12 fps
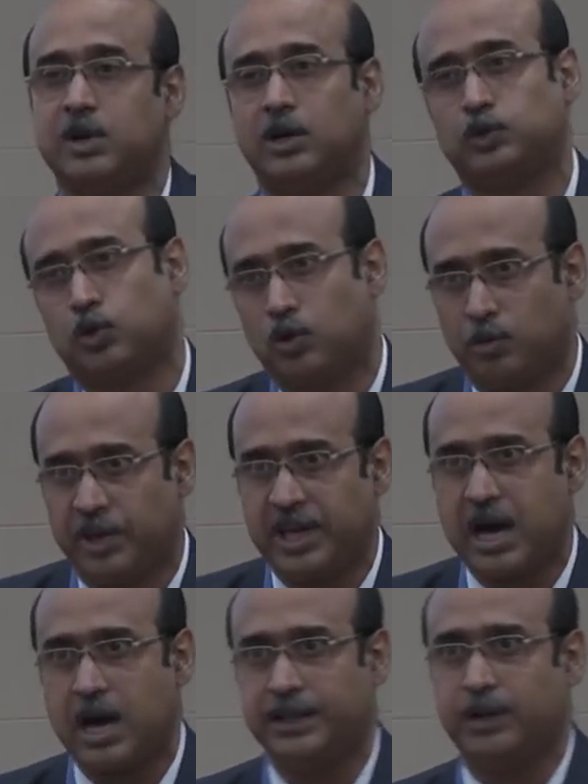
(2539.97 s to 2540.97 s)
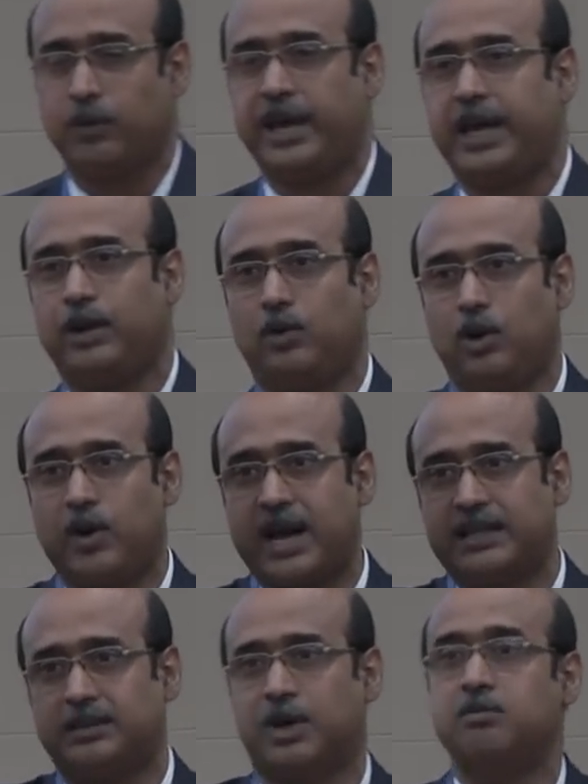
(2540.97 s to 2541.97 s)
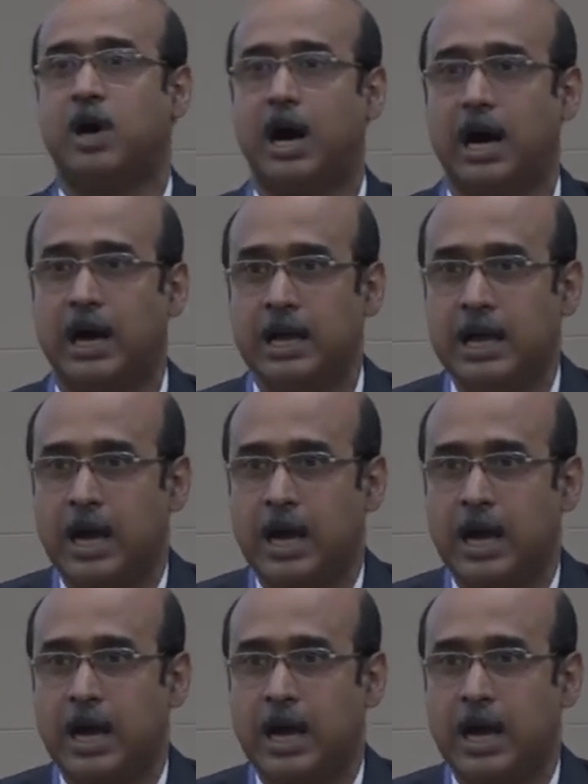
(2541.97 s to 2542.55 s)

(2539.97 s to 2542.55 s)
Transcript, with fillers: Mahato Mahiyan, the way you look at the Brahma,